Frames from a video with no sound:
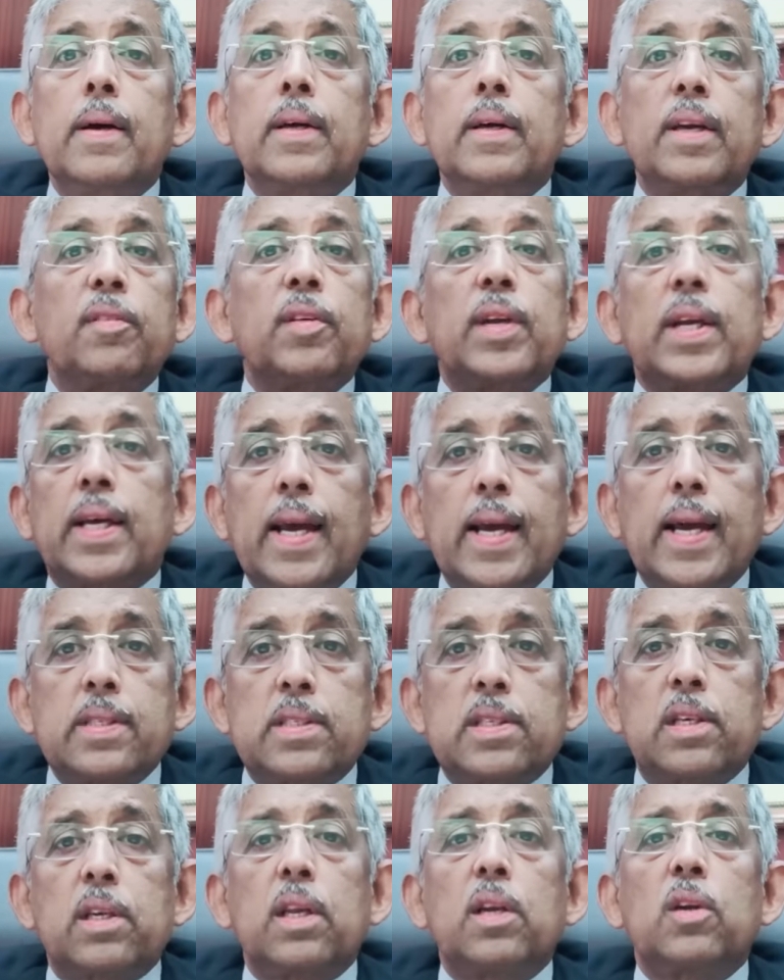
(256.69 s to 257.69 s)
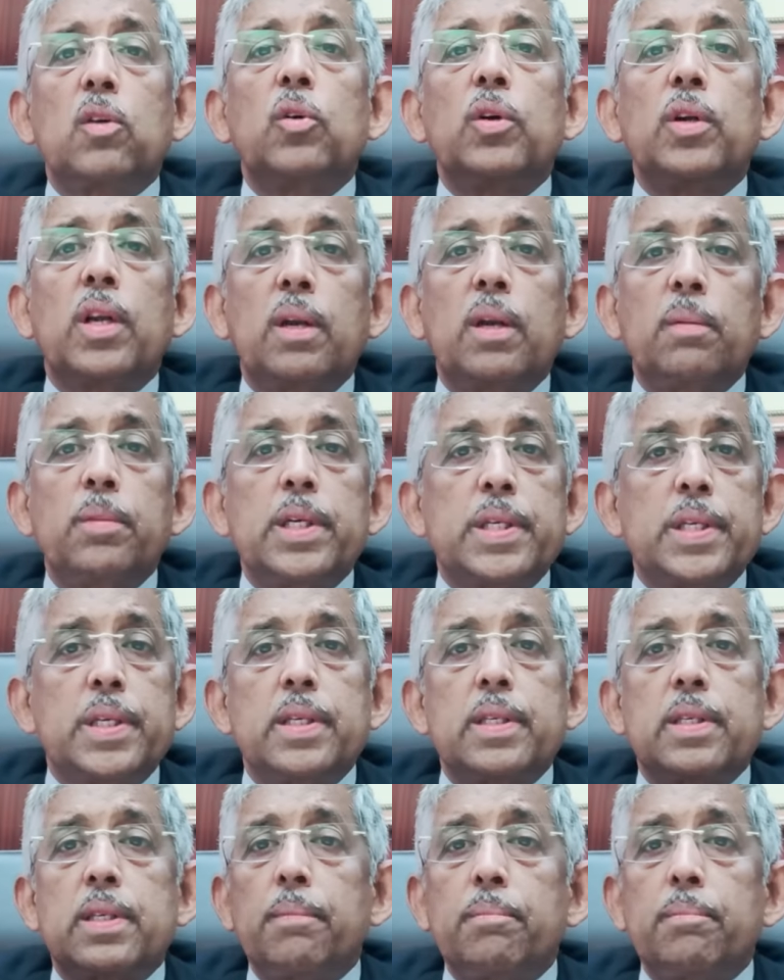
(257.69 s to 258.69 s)
Even a cancer can go into
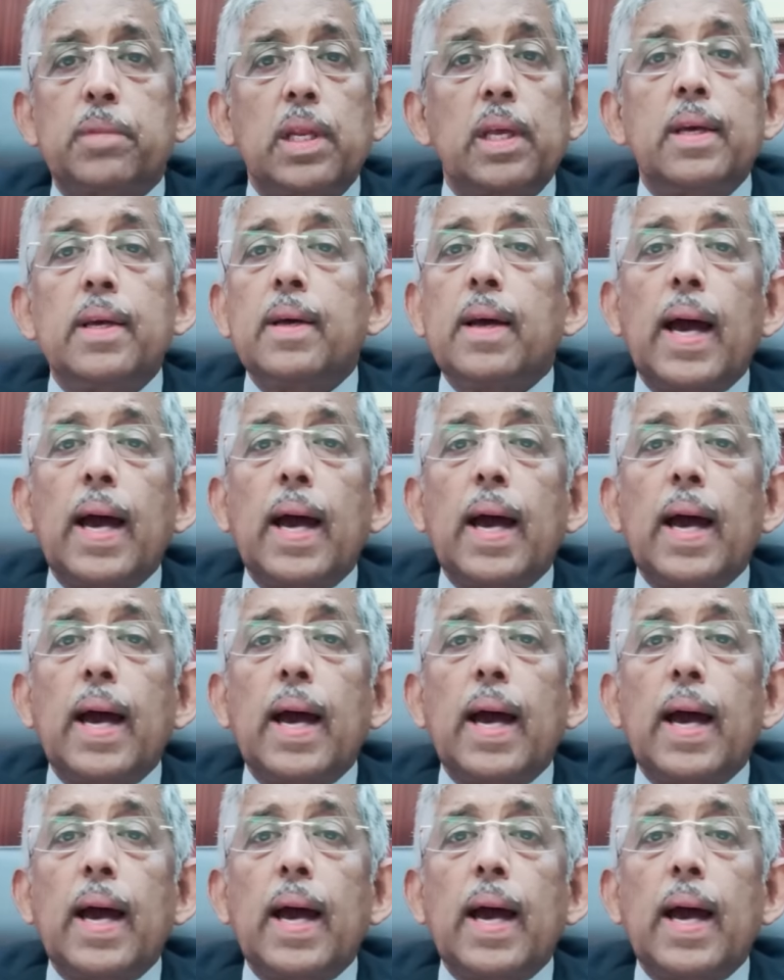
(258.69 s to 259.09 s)
remission, something.